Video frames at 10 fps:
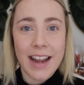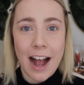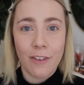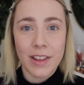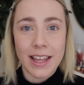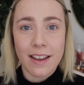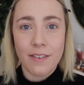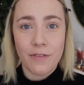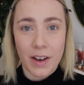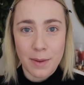now for the
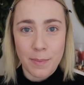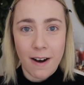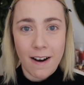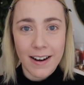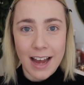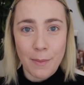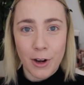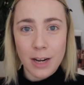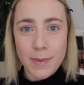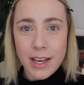fun part. I'm
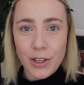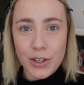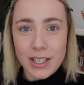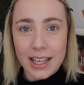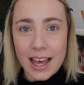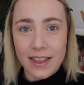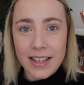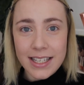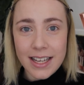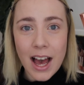going to be using
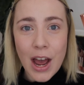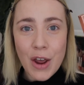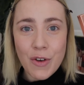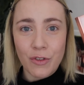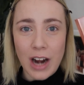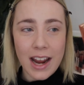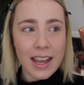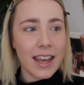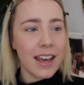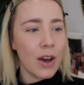this guy right
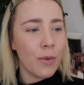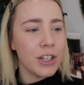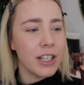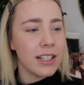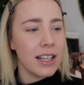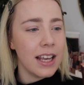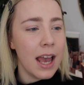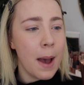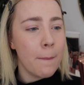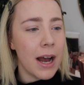here, which is the
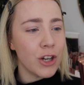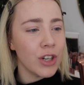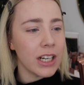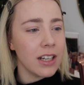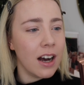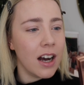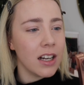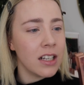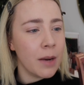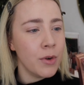Patrick
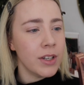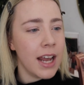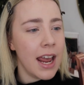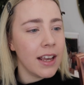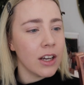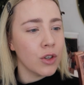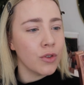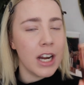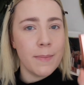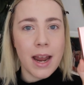Ta Double Take
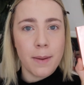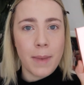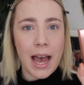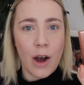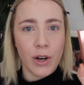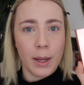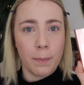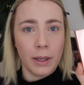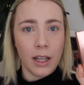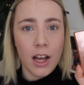Cream and Powder
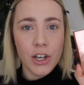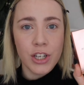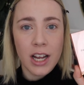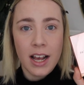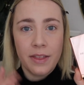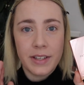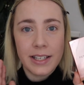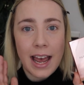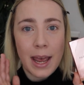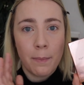Blush. This is
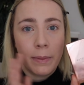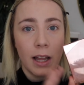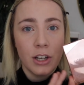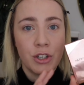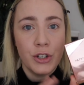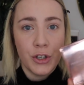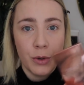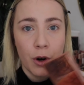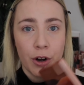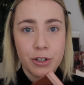a blush
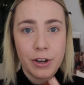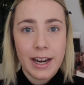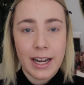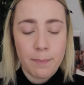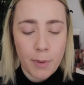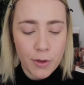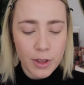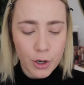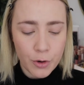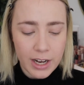duo, so you're getting both the
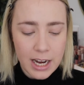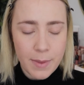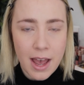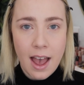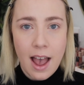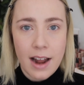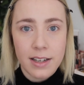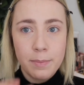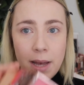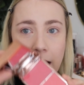cream and
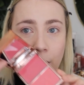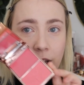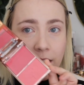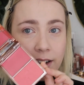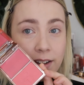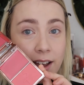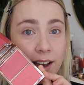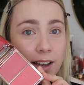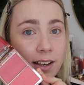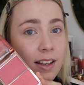a powder in
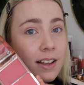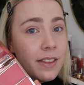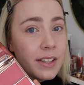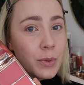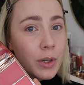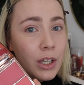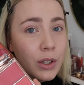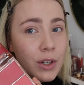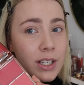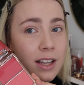there. This is what it
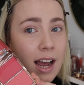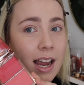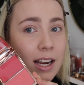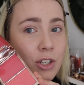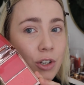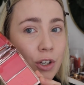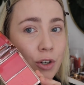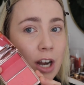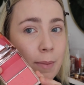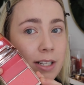looks like. So the
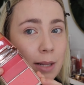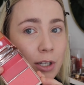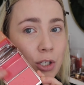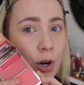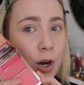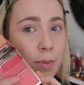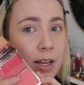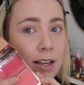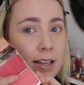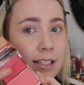cream is at the top,
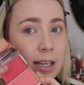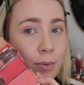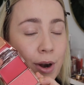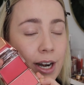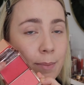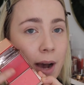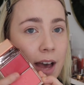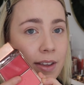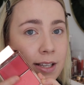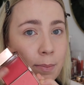separated by
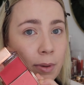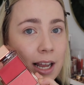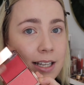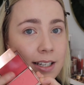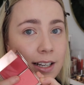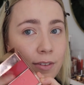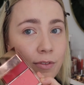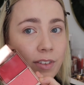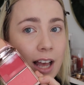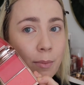this plastic
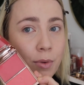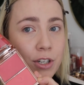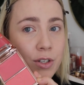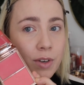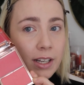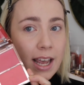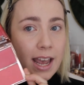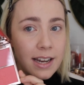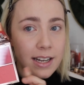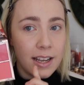flap, which is really
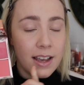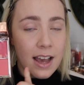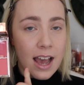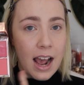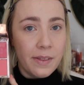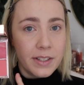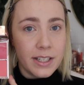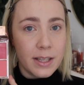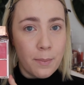handy, and this is the